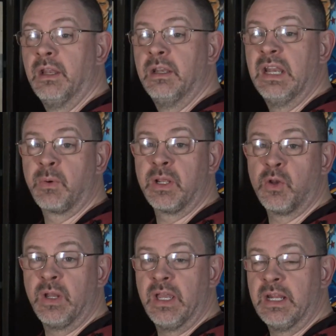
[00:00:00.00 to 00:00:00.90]
Now we're going to
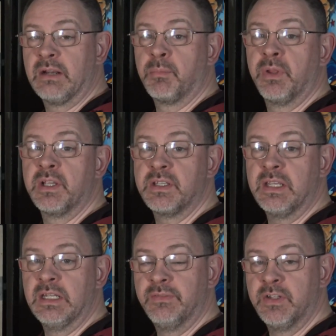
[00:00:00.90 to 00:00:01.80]
go ahead and replace
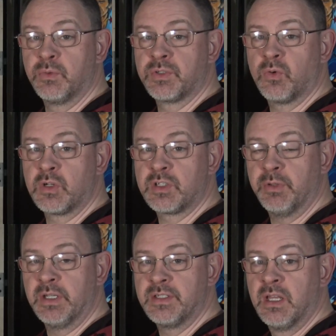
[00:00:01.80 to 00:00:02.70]
the individual score
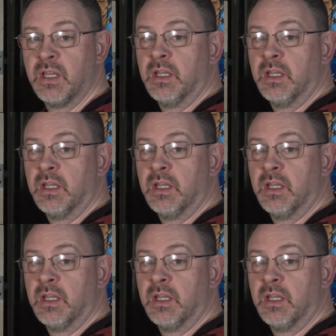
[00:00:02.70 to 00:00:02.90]
displays.